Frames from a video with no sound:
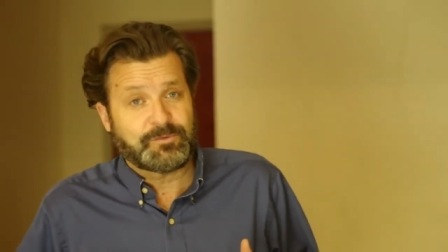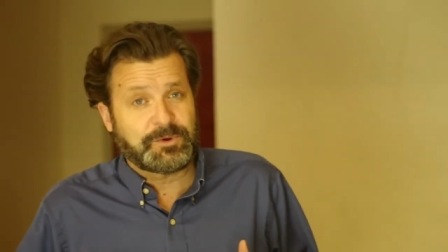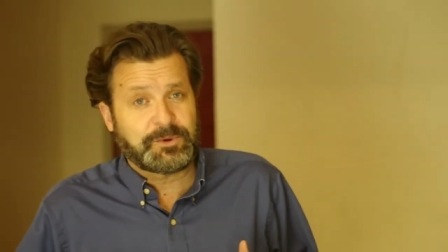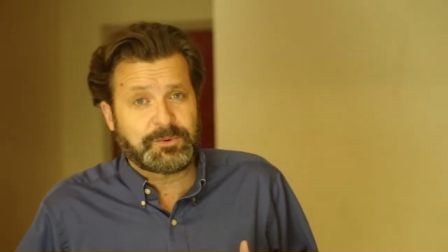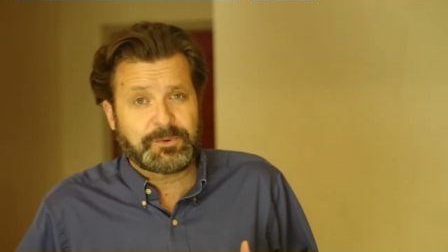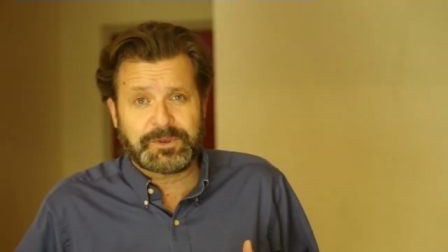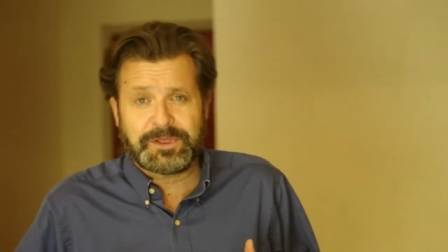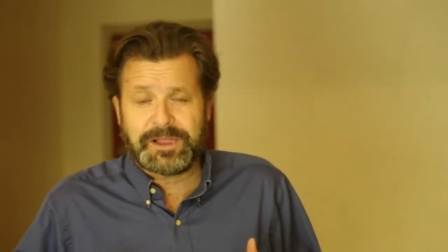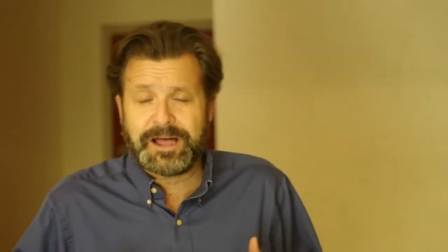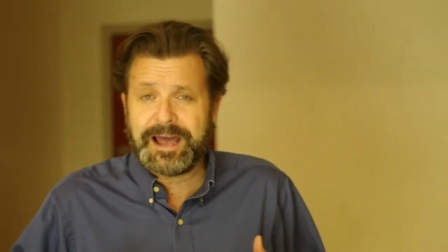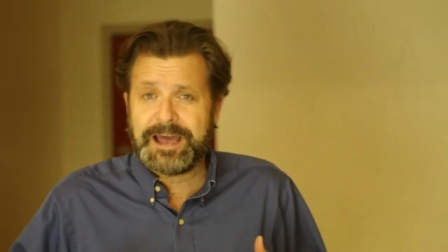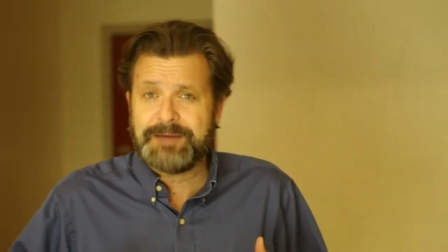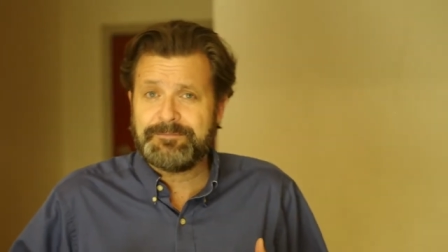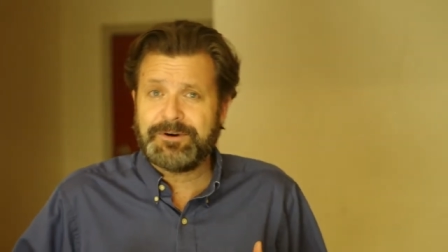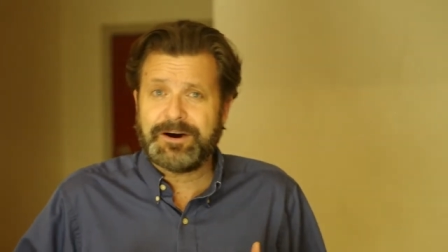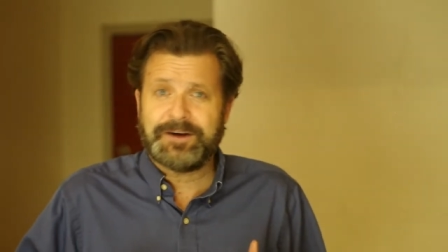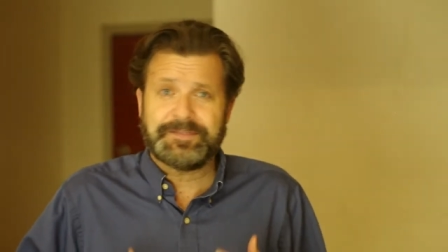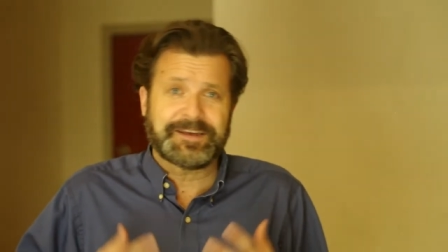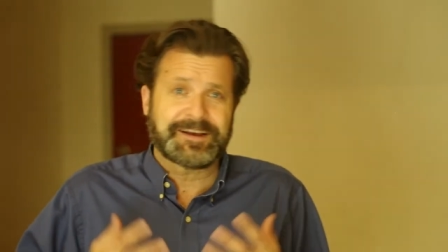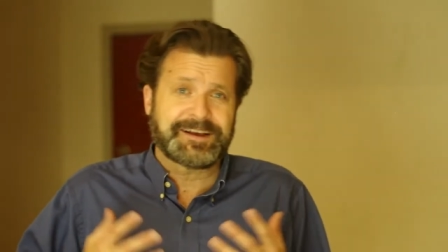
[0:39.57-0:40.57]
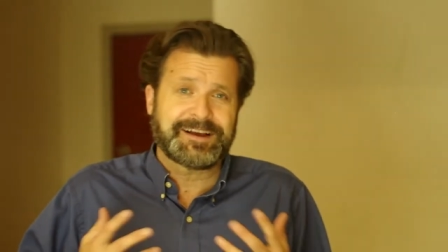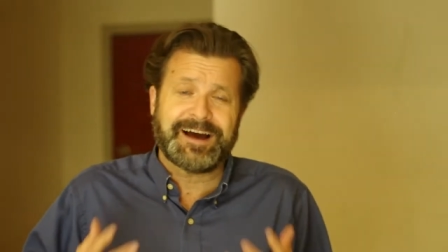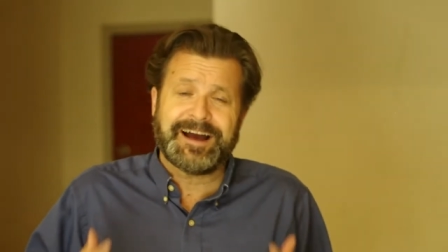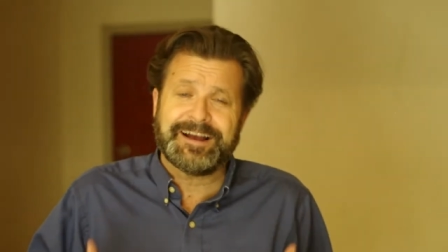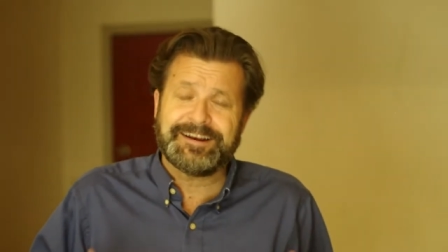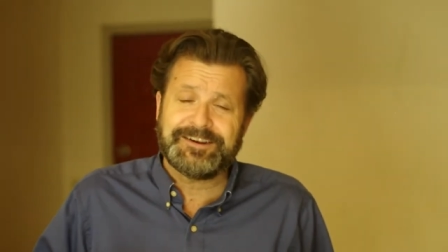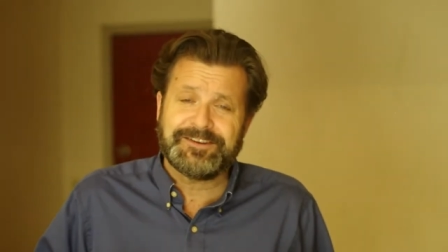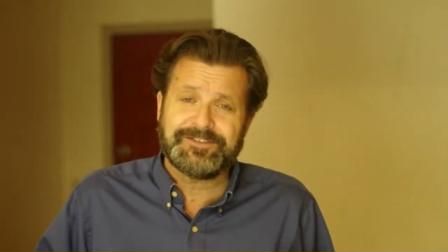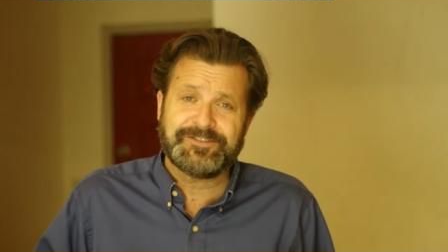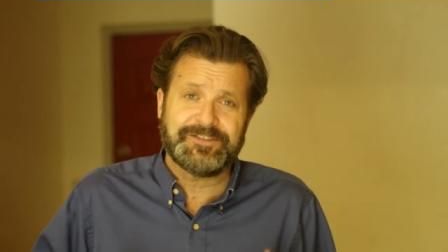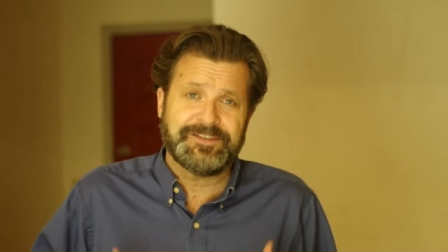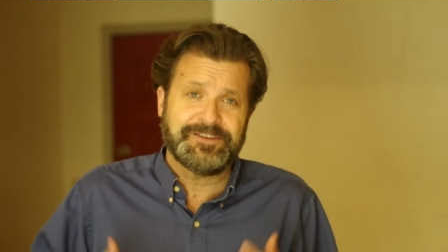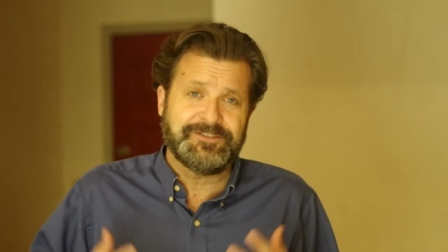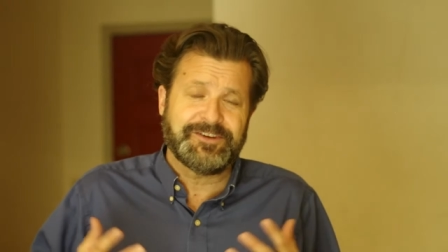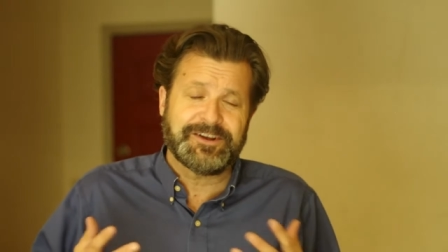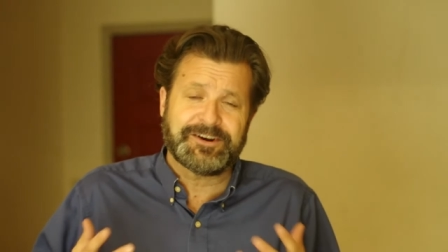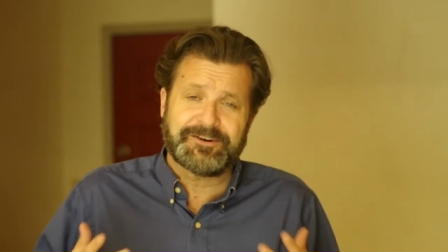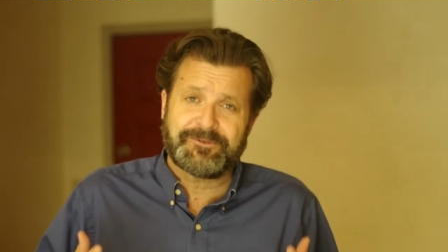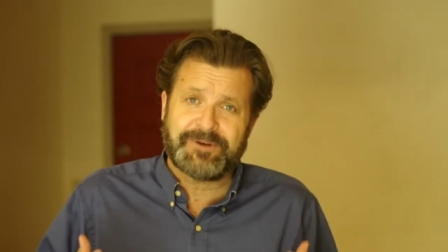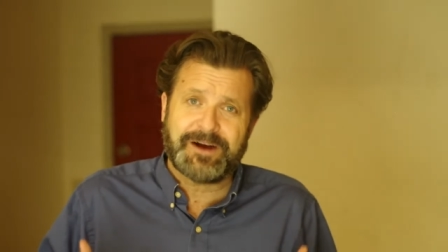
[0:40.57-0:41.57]
we rely upon the kindness and the
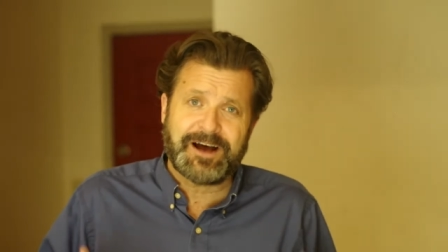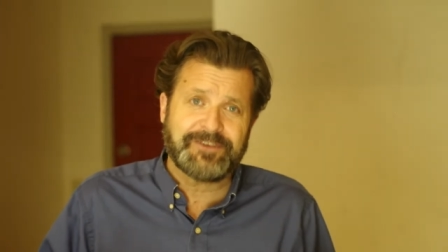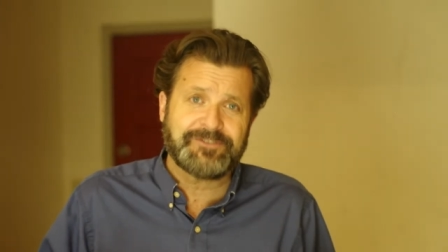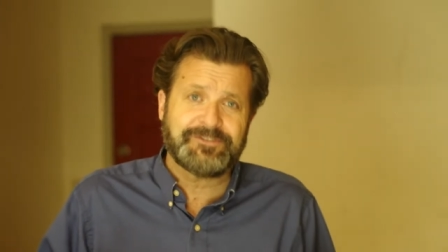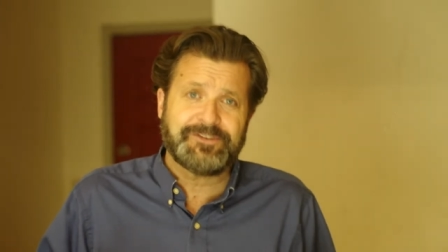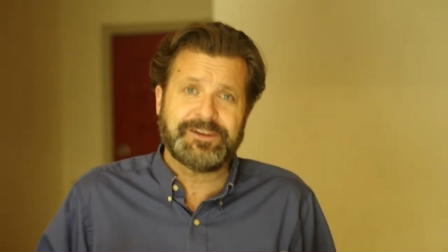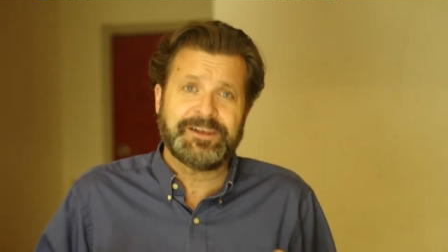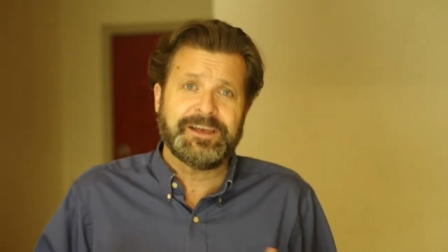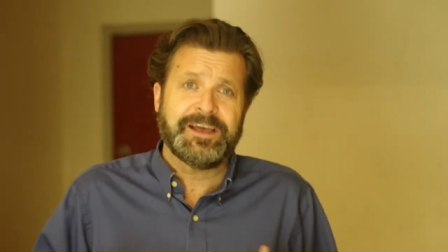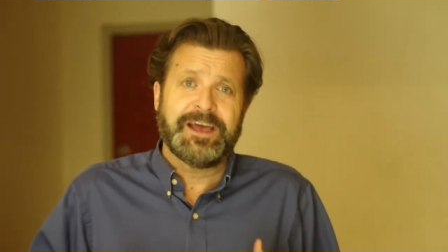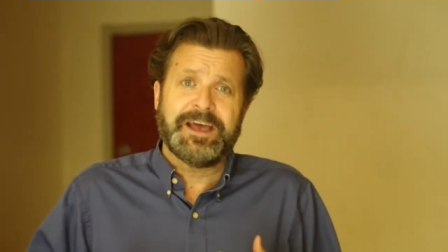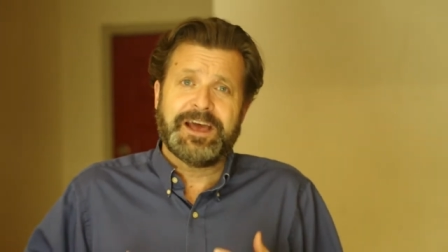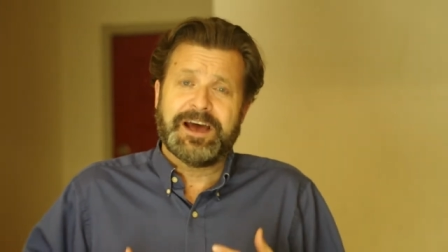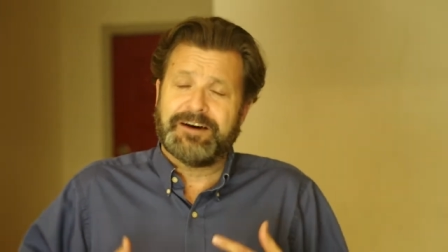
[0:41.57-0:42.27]
generosity